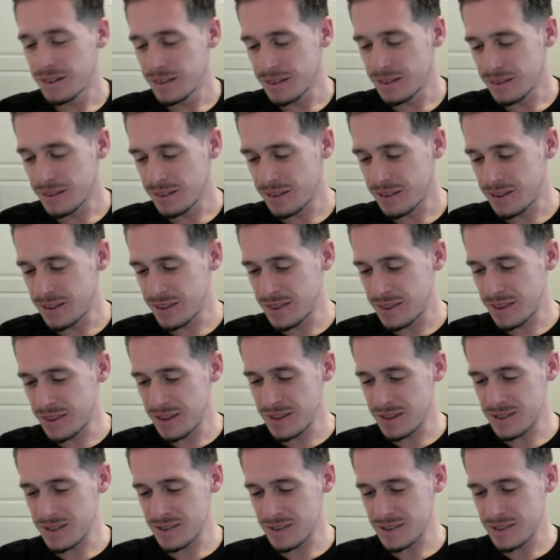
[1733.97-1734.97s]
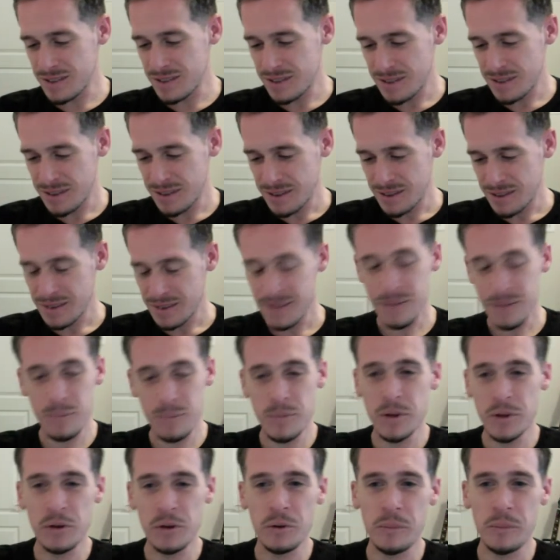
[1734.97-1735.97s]
Look at this. The
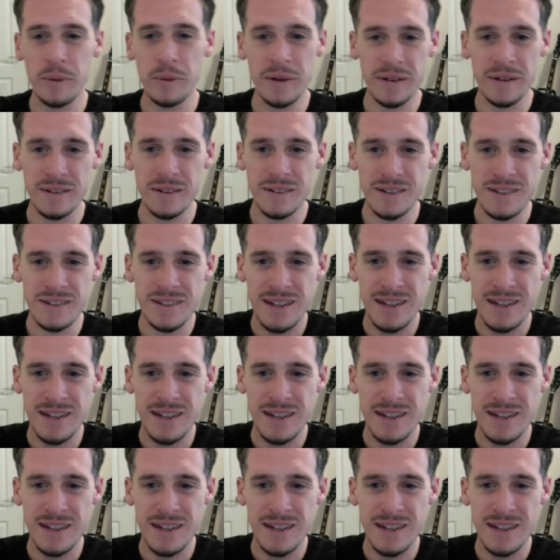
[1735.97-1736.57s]
middle button doesn't